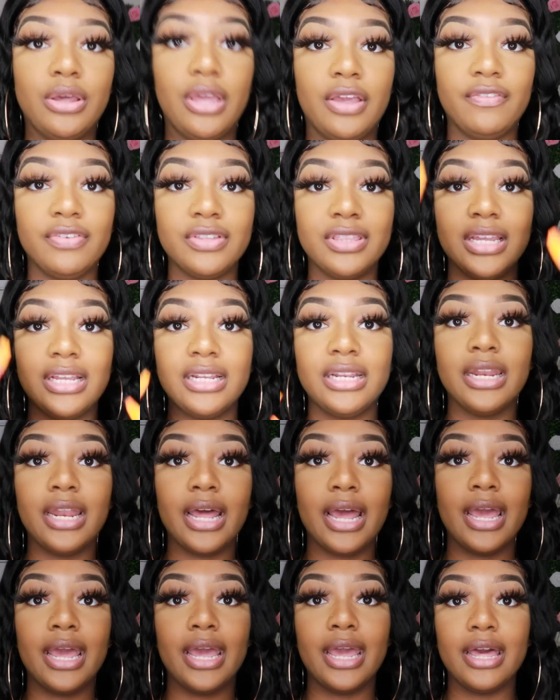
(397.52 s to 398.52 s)
everything that
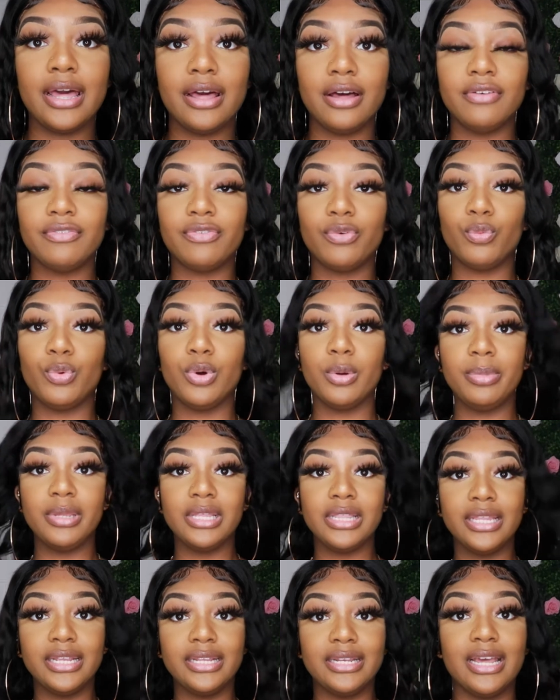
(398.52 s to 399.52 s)
I have will be
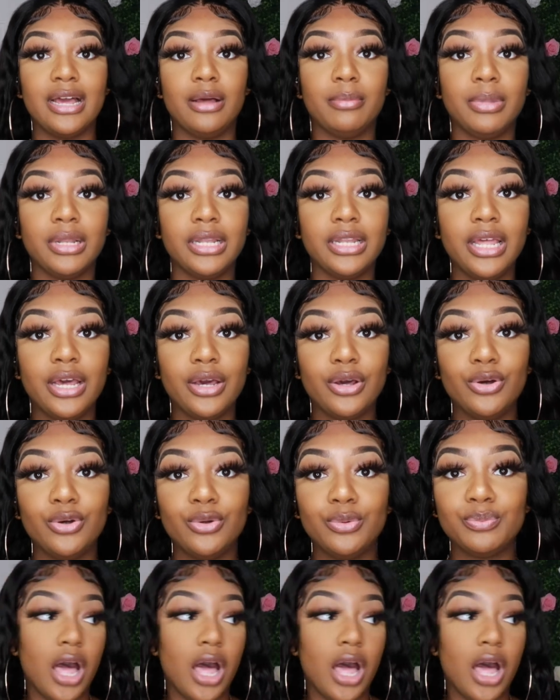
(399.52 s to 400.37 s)
linked down below.